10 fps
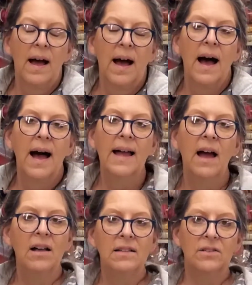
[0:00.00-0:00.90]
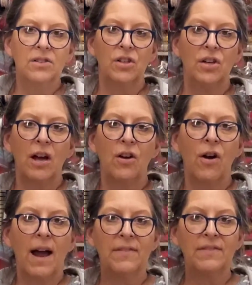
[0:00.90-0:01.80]
I also took a
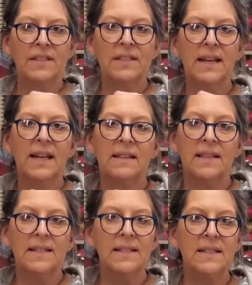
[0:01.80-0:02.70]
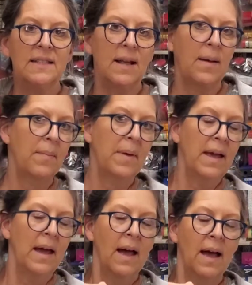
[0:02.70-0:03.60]
craft stick. This is some
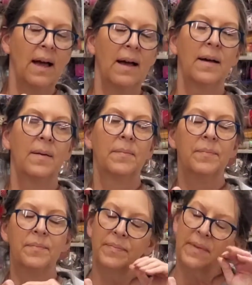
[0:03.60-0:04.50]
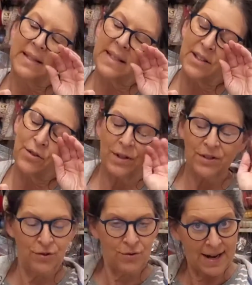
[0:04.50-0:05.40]
accessories
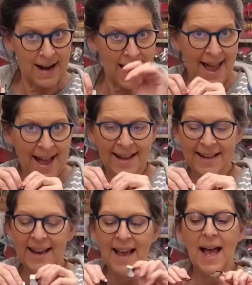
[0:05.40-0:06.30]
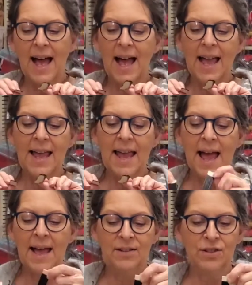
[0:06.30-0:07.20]
you can add. I
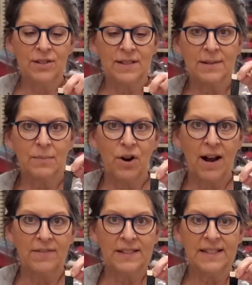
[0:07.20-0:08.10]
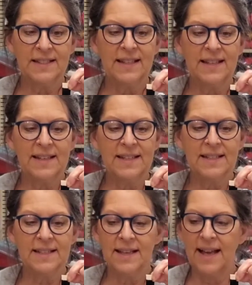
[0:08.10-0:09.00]
took some craft sticks,
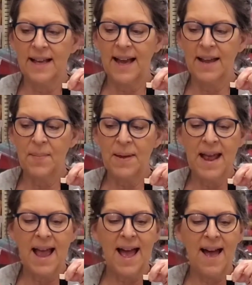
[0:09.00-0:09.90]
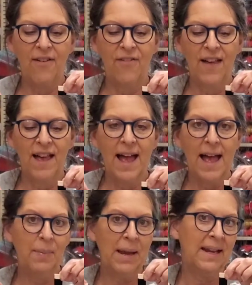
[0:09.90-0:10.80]
I cut them in half, I
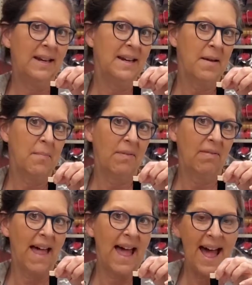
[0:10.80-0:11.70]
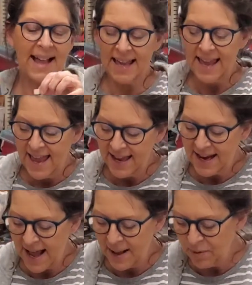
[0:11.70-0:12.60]
painted them black, and
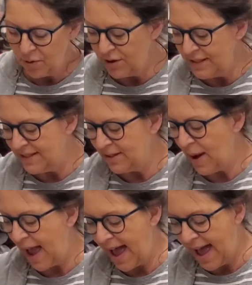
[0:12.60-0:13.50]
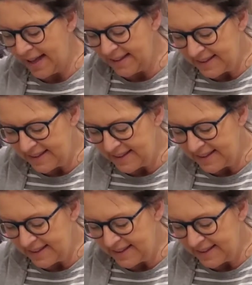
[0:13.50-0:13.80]
I'm going to add